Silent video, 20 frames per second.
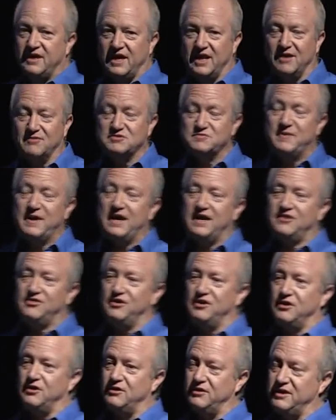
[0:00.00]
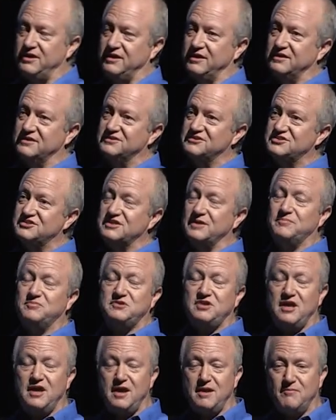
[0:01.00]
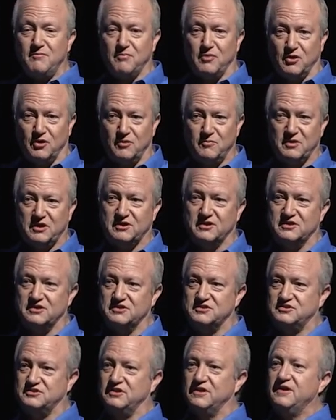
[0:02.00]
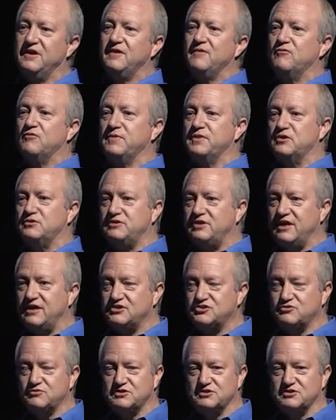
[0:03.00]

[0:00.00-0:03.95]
And I was back there in September because when their test